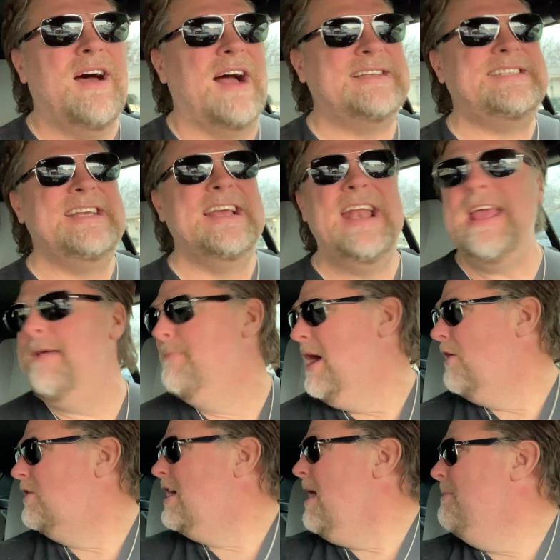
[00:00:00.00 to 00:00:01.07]
I see an
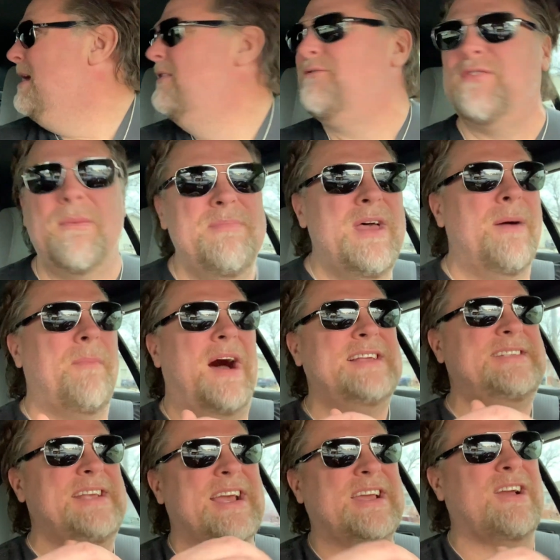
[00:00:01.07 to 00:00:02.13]
email come in from them. I
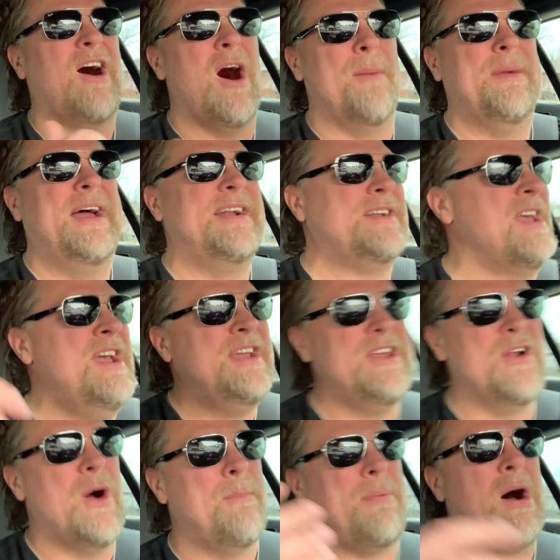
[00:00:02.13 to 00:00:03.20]
see a comment,
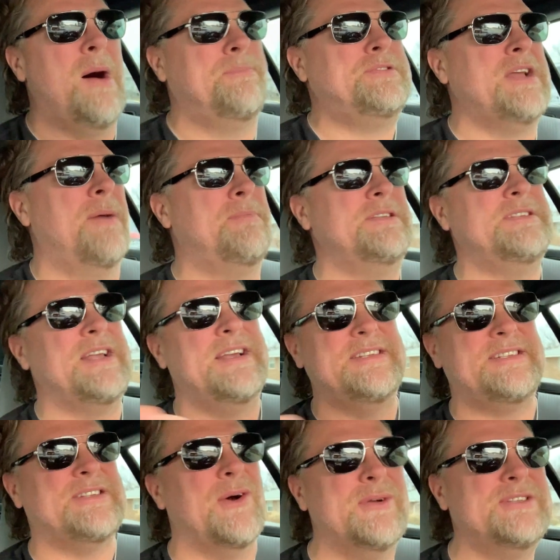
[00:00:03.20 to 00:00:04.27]
you know, it pops up and
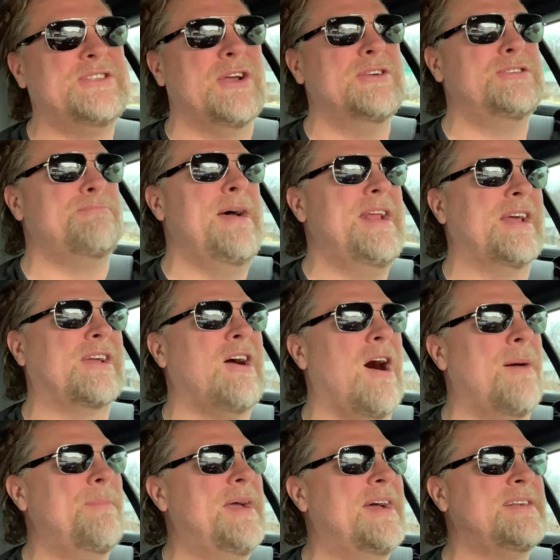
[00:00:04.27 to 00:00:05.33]
says so and so's made a
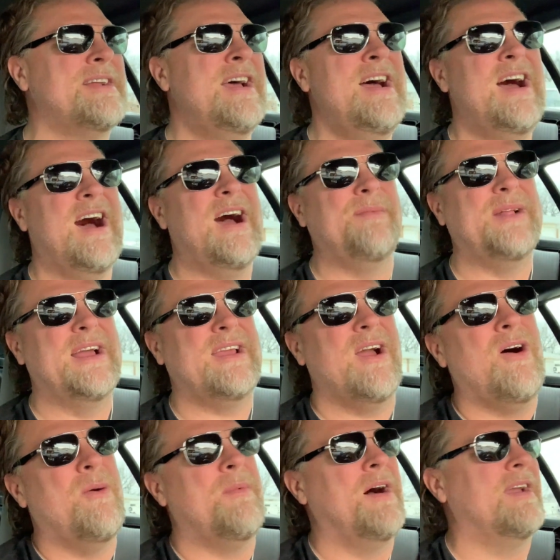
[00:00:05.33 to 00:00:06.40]
comment. I'm like,
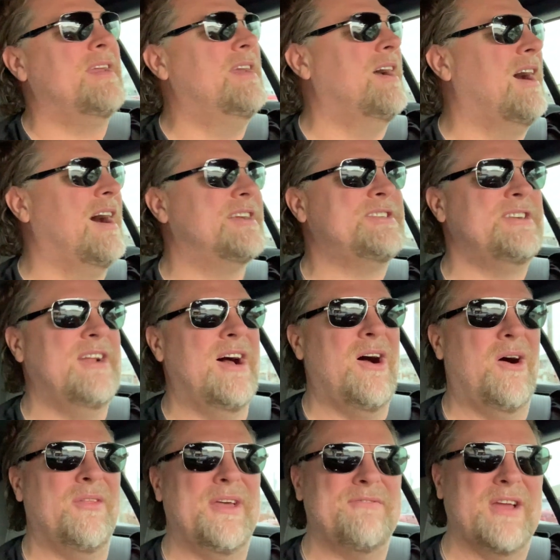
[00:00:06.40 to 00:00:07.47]
oh my gosh,
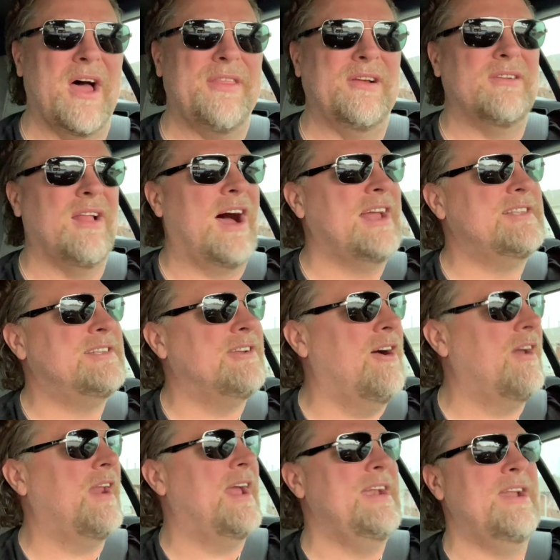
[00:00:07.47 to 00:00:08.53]
no, they've got their lights
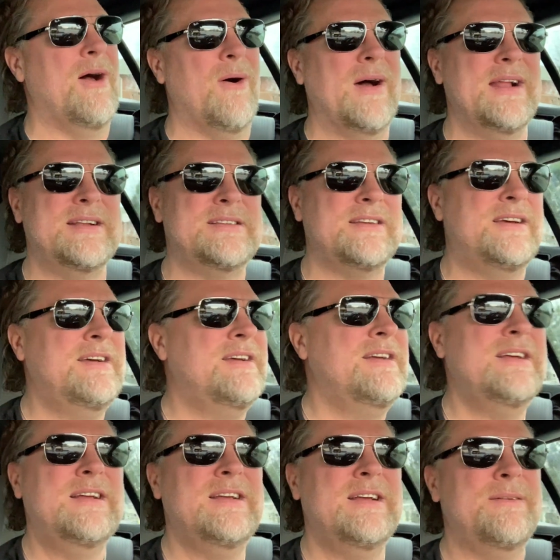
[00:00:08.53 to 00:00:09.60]
on. I know it.
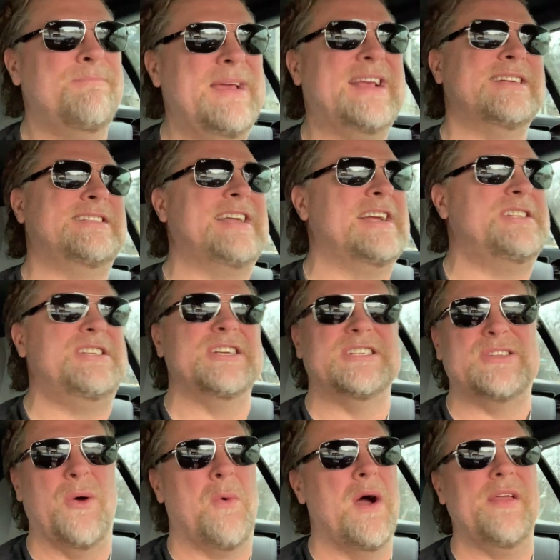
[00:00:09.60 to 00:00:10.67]
Because that's
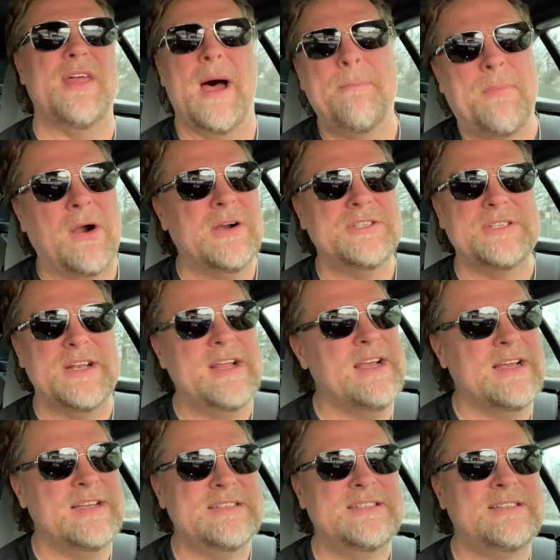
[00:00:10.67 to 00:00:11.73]
just the way that person
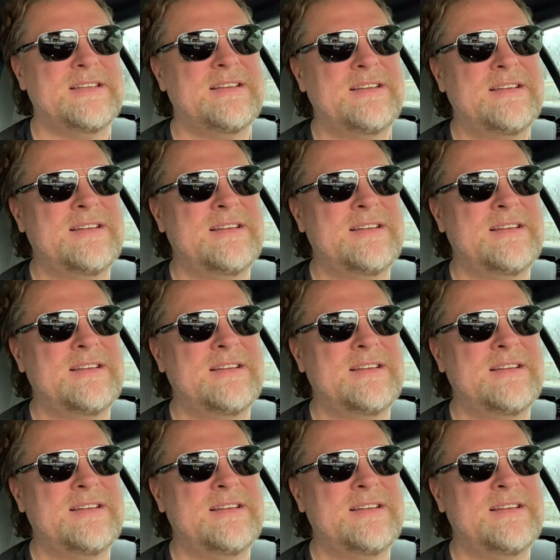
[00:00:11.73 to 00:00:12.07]
is